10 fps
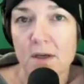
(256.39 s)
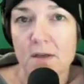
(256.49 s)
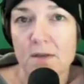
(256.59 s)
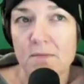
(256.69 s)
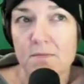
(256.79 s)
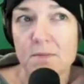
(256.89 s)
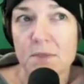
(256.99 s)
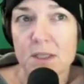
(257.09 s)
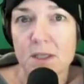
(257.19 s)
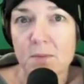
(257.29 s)
a
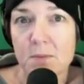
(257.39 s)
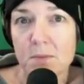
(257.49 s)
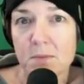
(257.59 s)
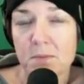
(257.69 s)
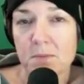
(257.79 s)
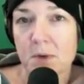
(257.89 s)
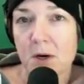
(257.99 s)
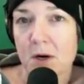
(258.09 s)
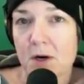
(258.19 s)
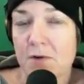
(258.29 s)
deep
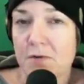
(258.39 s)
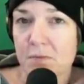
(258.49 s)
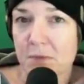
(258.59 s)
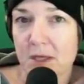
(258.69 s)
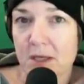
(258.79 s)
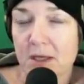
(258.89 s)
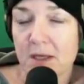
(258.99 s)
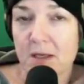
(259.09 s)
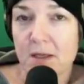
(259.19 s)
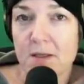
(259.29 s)
part of me.
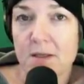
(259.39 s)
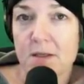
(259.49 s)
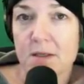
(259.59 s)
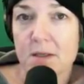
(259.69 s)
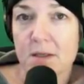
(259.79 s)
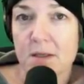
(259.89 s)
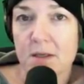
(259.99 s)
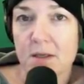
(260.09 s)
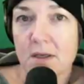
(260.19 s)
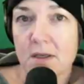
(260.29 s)
It's
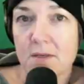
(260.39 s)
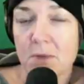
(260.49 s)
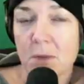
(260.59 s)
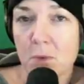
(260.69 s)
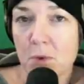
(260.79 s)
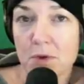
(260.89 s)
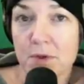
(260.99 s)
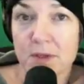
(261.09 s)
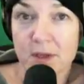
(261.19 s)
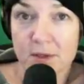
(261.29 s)
my moral
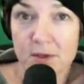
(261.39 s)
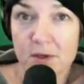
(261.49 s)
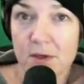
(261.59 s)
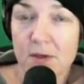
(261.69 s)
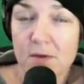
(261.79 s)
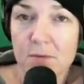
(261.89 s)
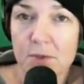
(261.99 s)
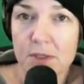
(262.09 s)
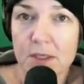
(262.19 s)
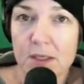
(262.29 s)
center,
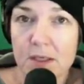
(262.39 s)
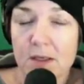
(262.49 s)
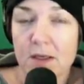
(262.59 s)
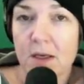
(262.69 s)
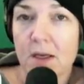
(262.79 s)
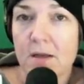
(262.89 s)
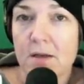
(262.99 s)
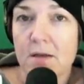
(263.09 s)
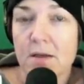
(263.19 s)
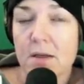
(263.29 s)
really.
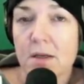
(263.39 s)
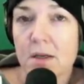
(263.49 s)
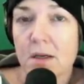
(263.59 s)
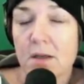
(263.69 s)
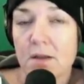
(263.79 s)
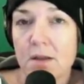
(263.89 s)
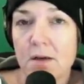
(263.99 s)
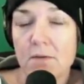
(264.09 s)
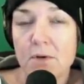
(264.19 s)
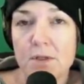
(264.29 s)
And
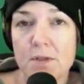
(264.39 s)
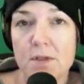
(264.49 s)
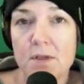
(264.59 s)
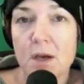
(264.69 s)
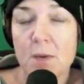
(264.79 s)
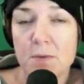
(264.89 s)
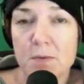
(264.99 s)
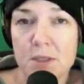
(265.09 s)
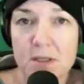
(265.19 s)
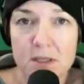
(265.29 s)
that voice helps
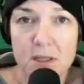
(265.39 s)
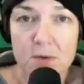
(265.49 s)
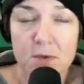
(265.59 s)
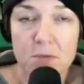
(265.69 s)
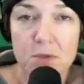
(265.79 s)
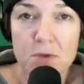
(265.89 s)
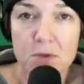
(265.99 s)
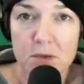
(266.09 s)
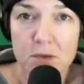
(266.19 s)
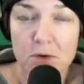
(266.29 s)
me distinguish
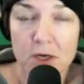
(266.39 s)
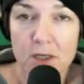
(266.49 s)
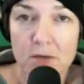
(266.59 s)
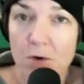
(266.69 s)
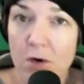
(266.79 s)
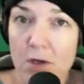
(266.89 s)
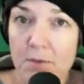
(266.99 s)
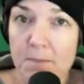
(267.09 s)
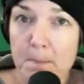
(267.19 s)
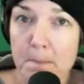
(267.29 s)
between right and wrong.